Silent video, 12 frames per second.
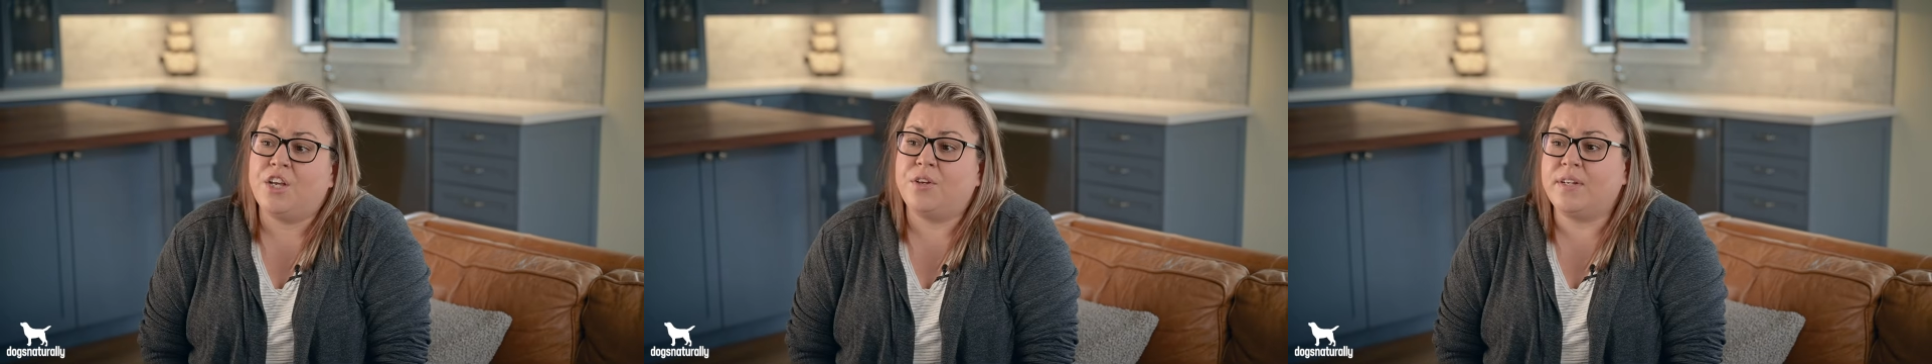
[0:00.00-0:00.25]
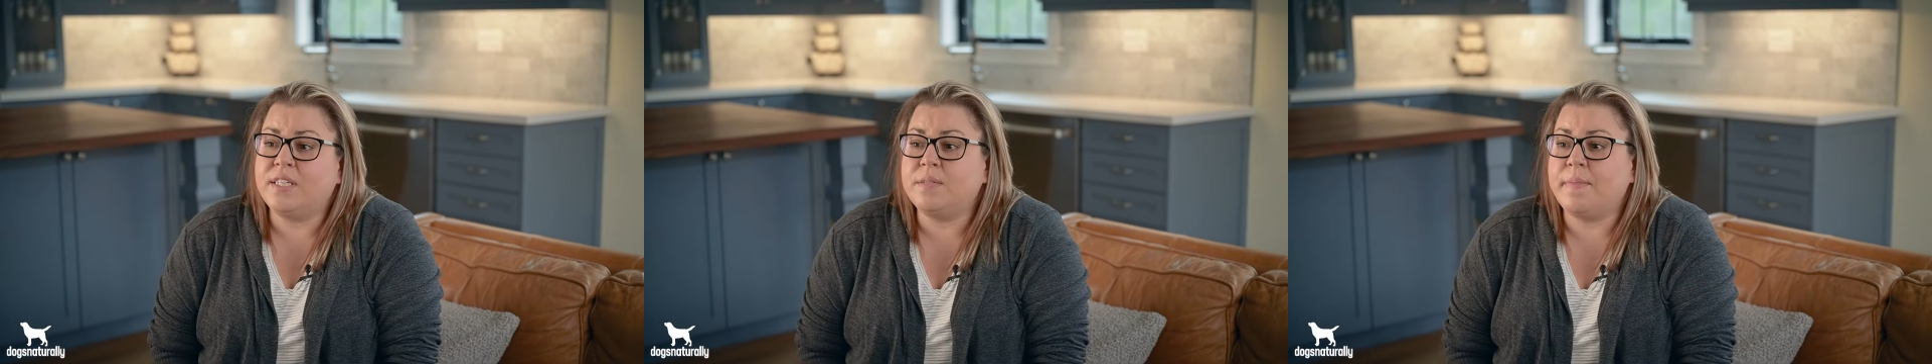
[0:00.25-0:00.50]
you
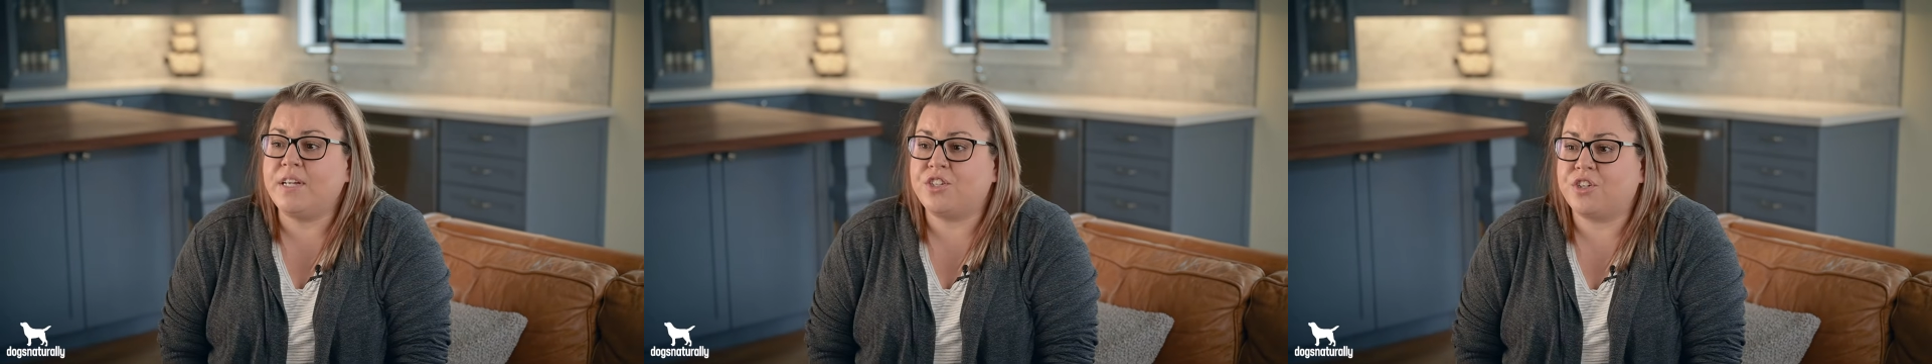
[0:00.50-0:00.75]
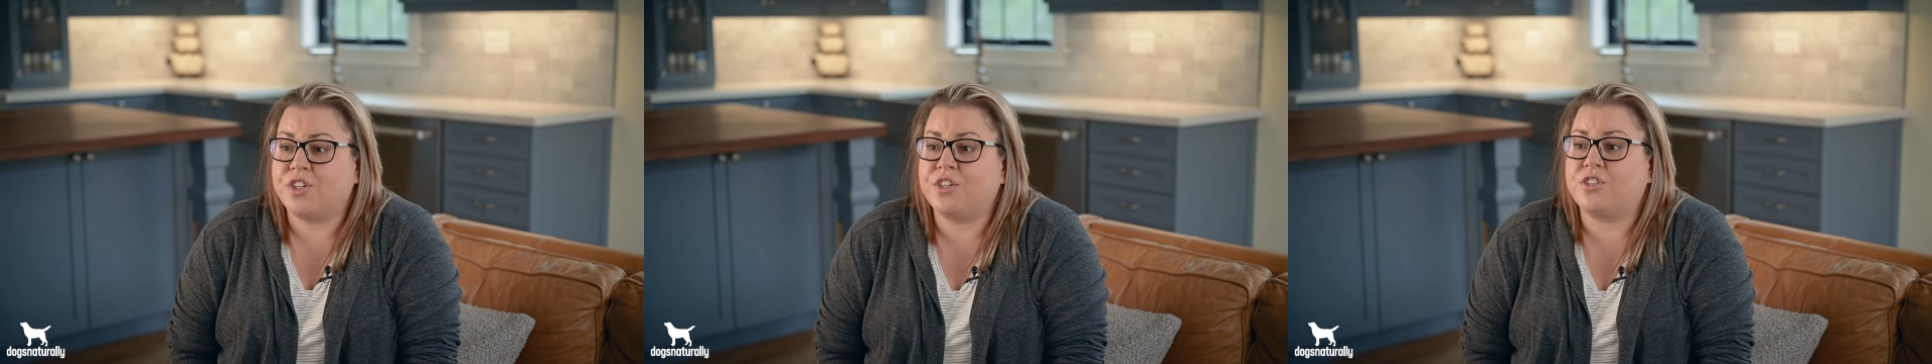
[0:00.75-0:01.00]
need to make
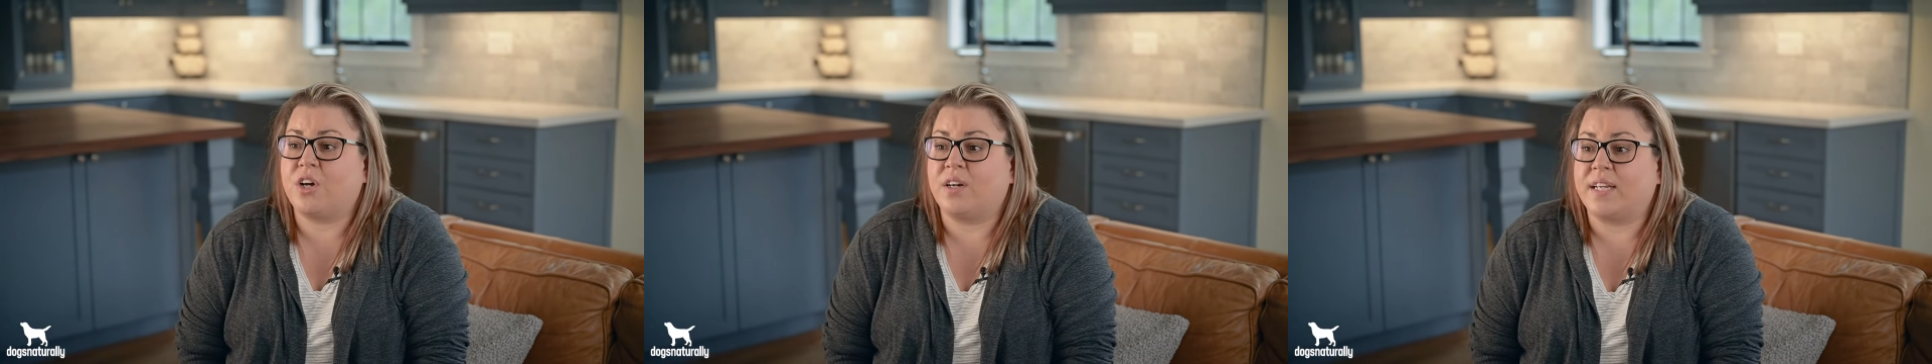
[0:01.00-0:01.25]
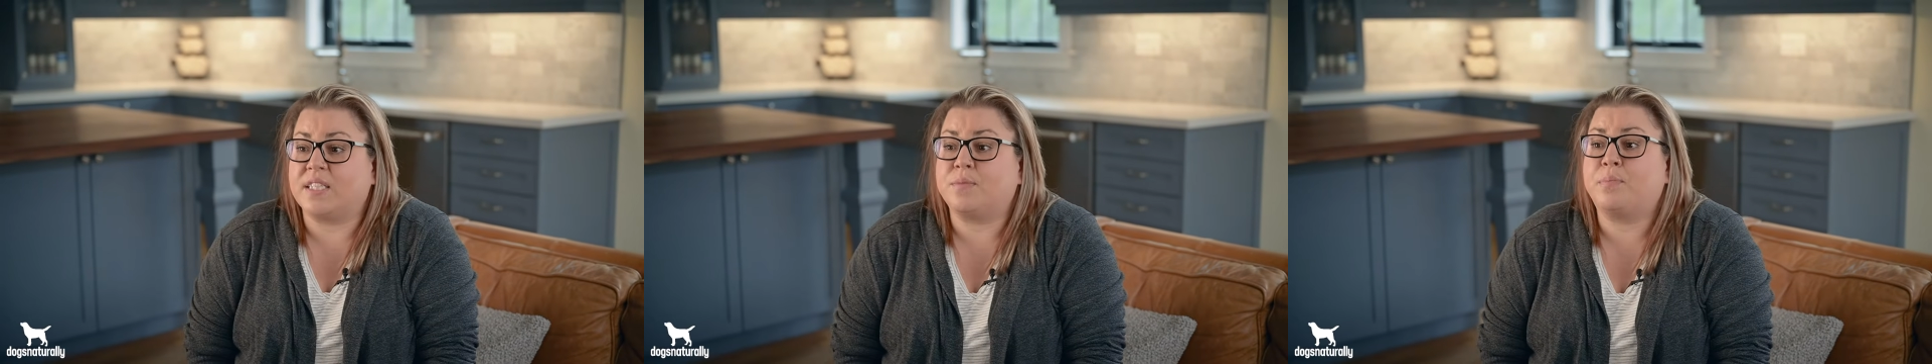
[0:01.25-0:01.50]
sure your dog
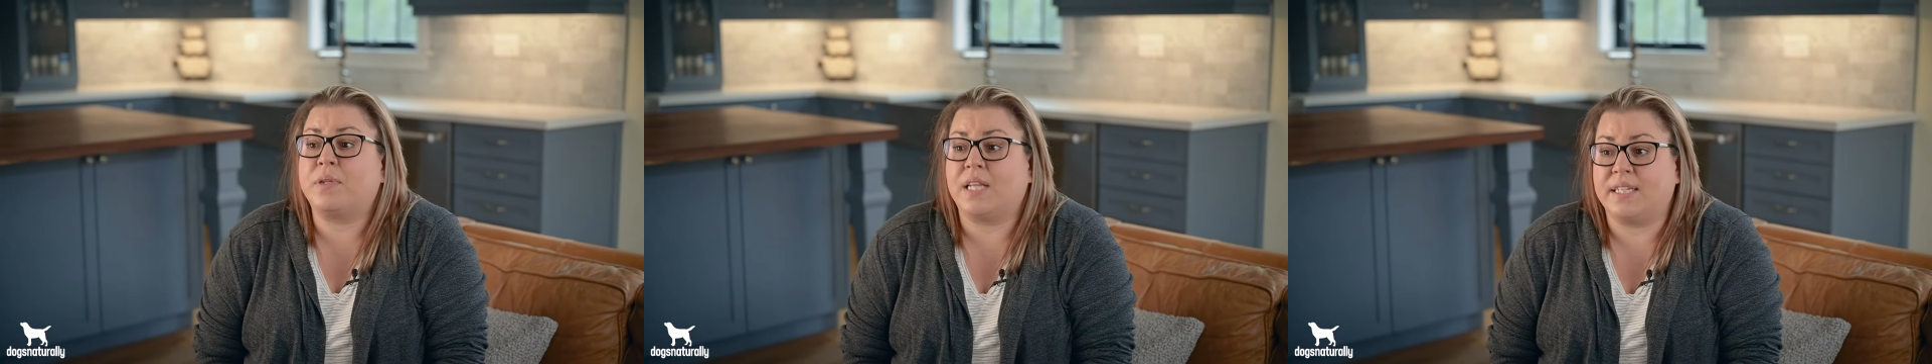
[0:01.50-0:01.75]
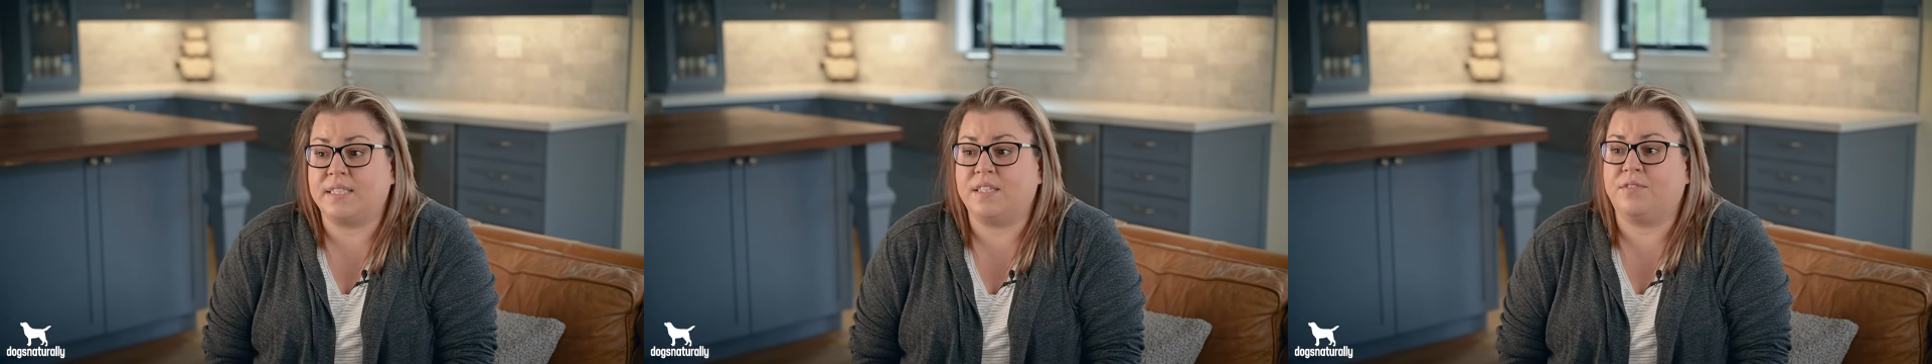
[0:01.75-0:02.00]
gets
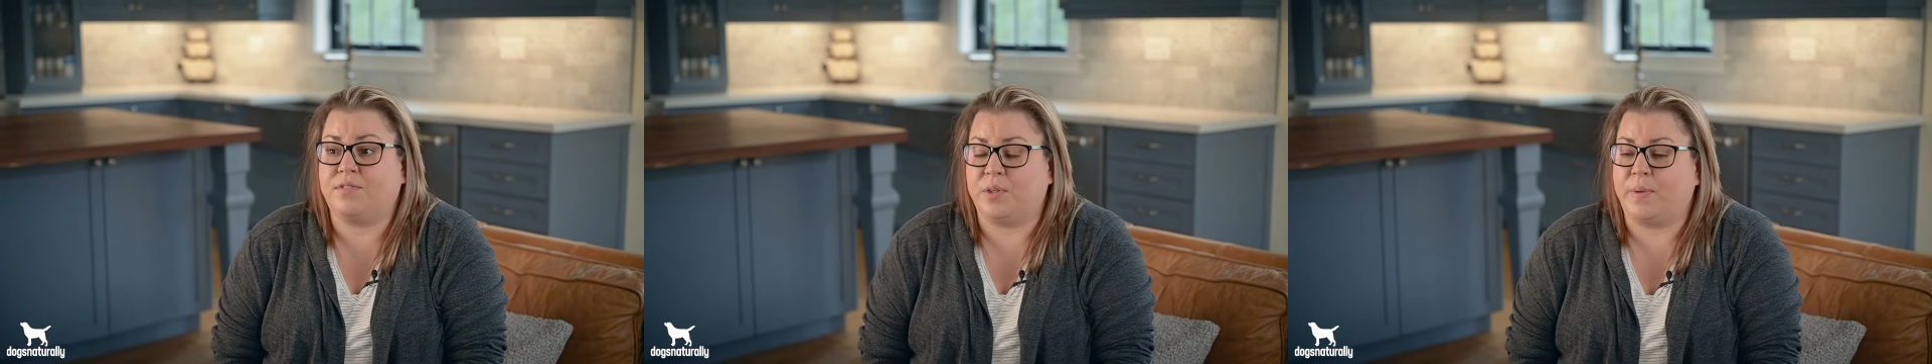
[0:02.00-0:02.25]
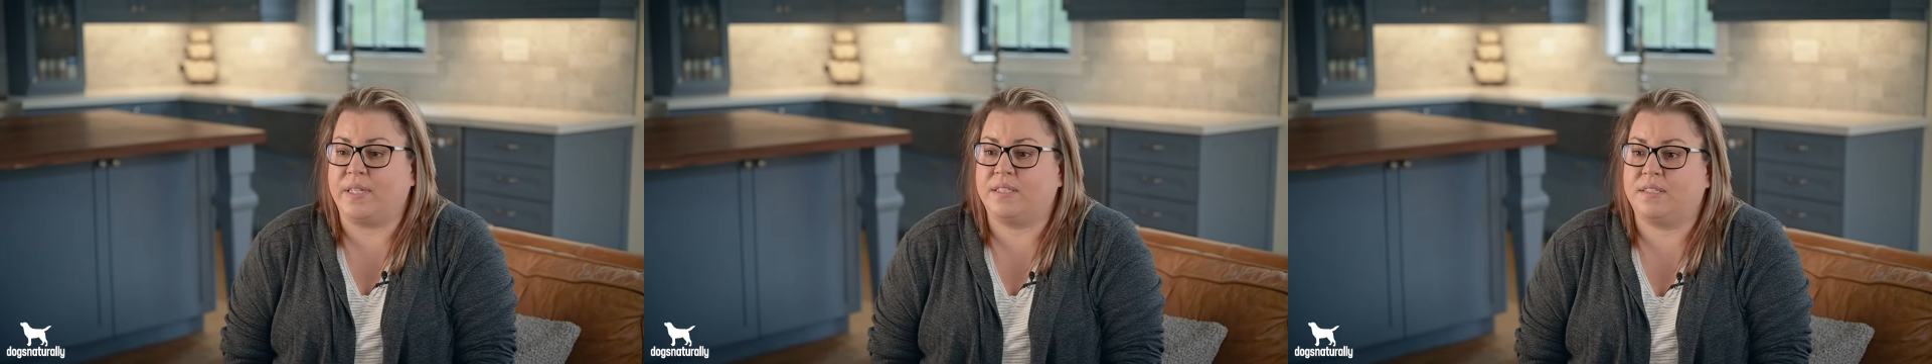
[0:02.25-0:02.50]
plenty of
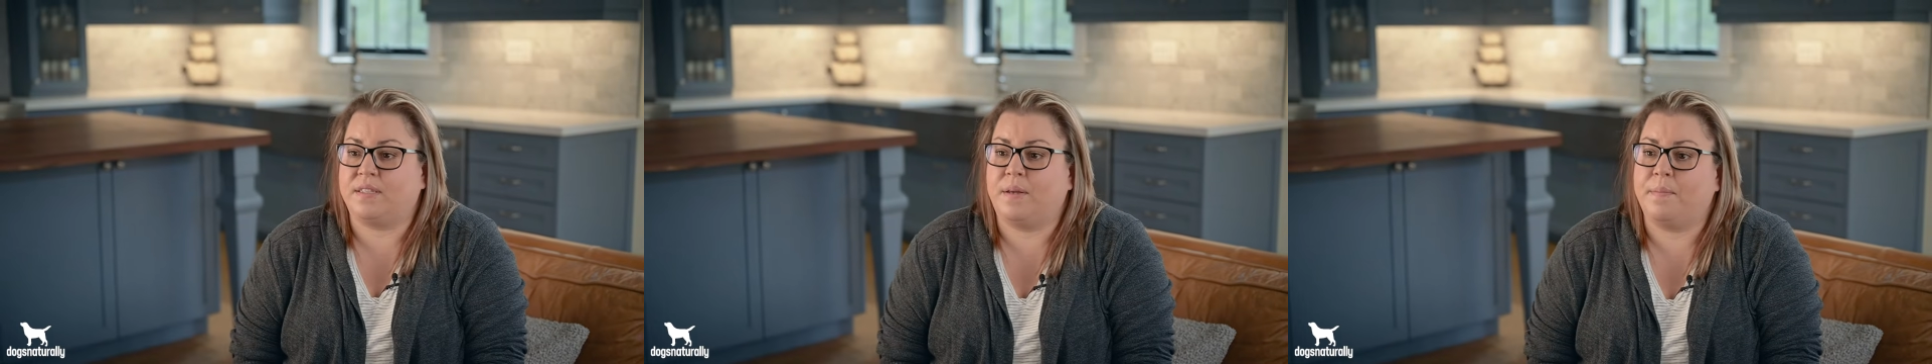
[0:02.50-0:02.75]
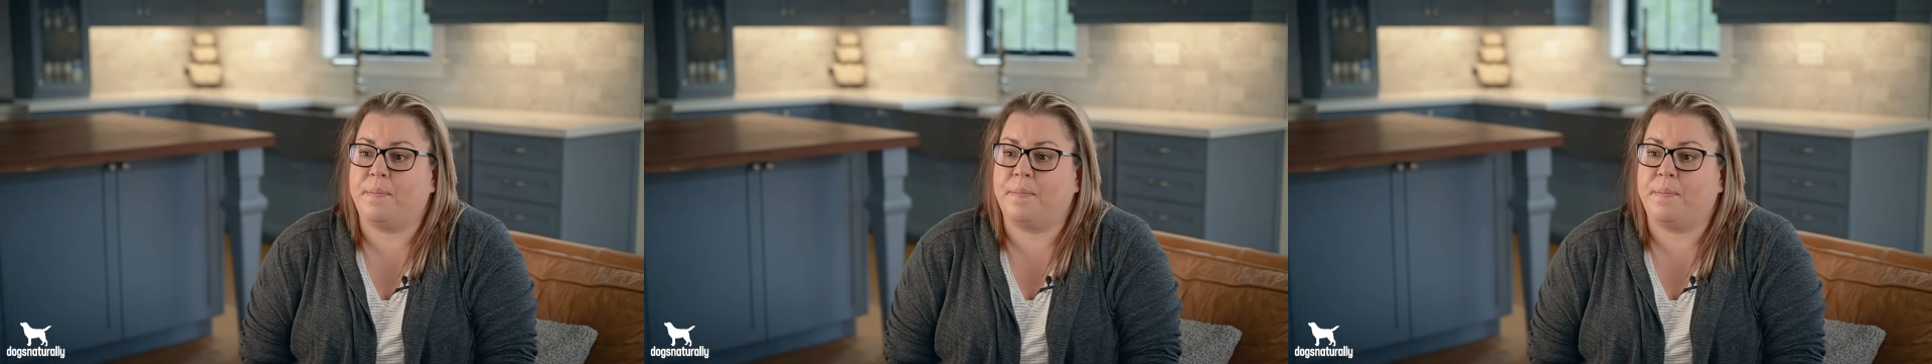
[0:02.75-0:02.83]
fluids.